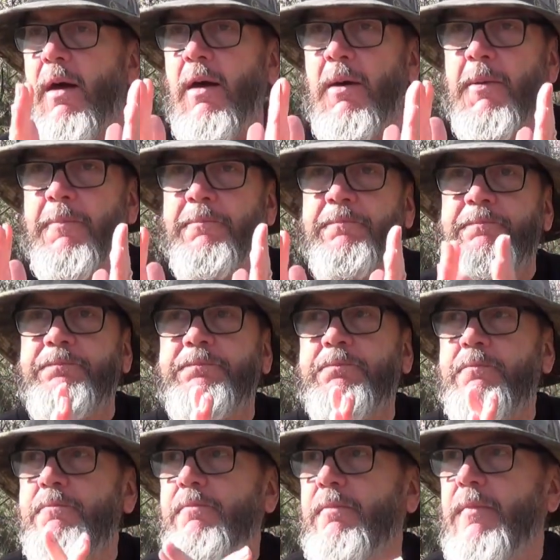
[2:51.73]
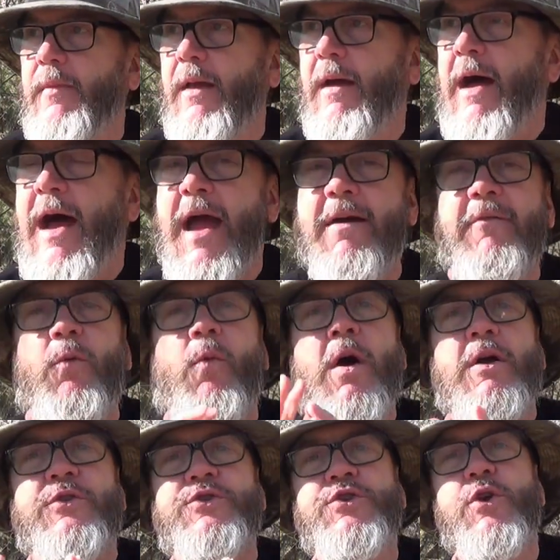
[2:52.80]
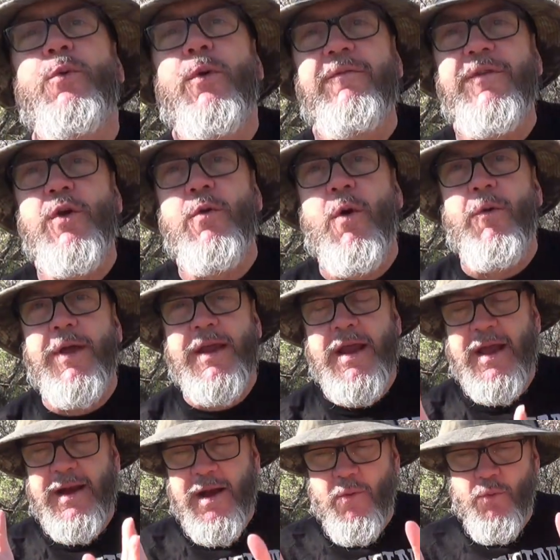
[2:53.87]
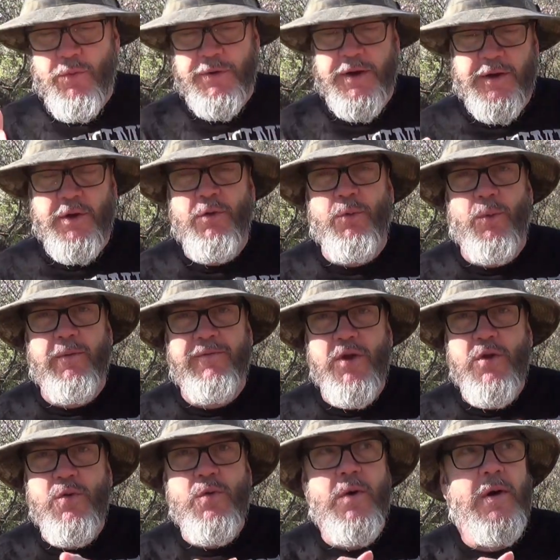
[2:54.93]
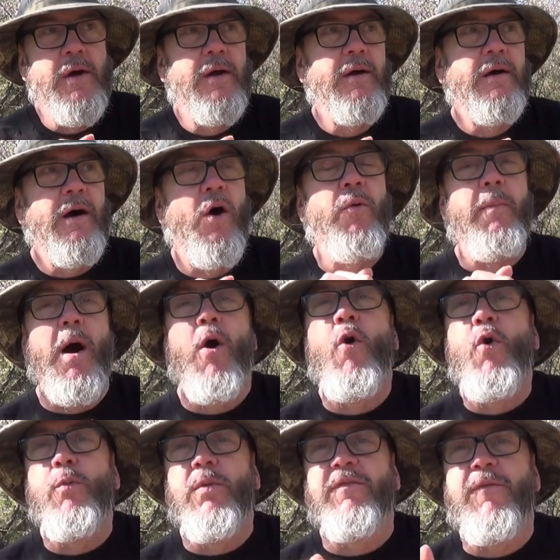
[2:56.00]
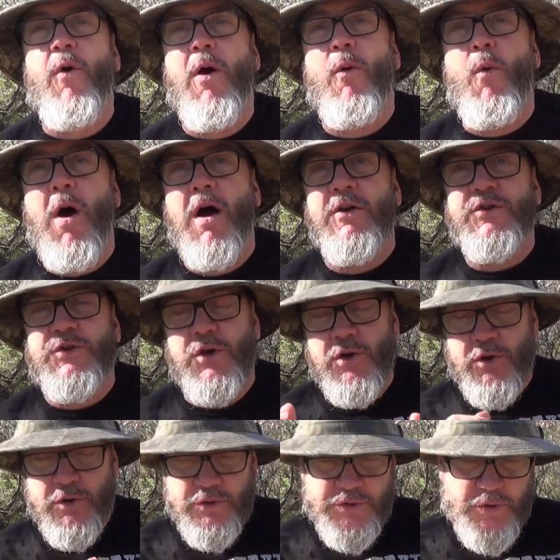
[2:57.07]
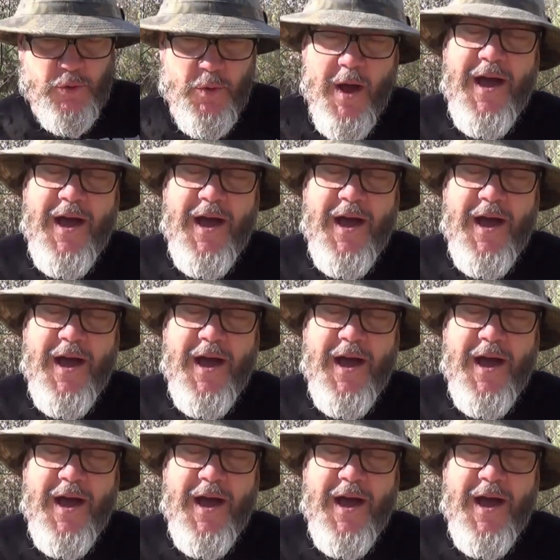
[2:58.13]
um, I haven't watched your review on it yet. I wanted to do the review on my own before I watched yours, so